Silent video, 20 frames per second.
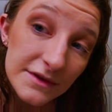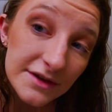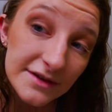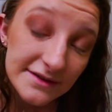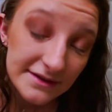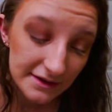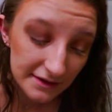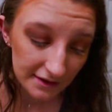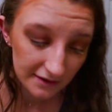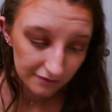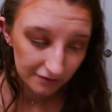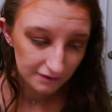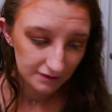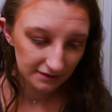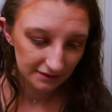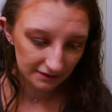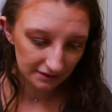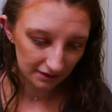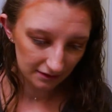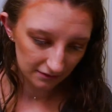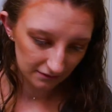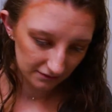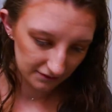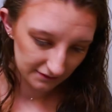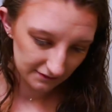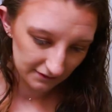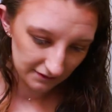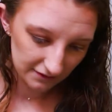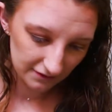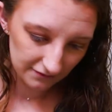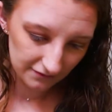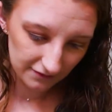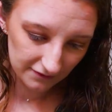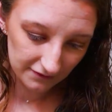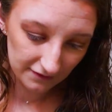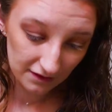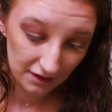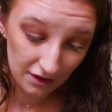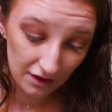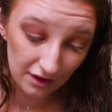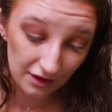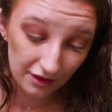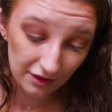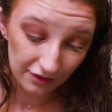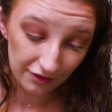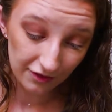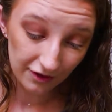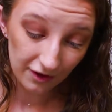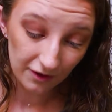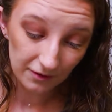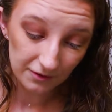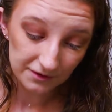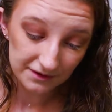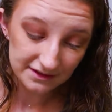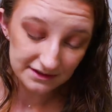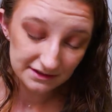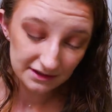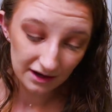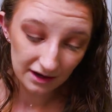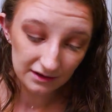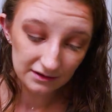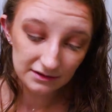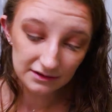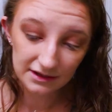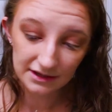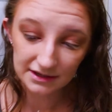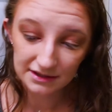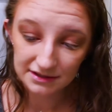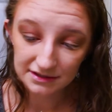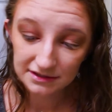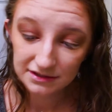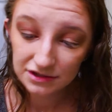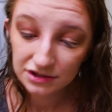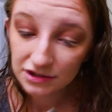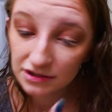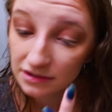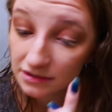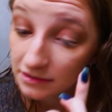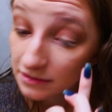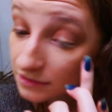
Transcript: Do you see a difference? I don't really see a difference. Though this color is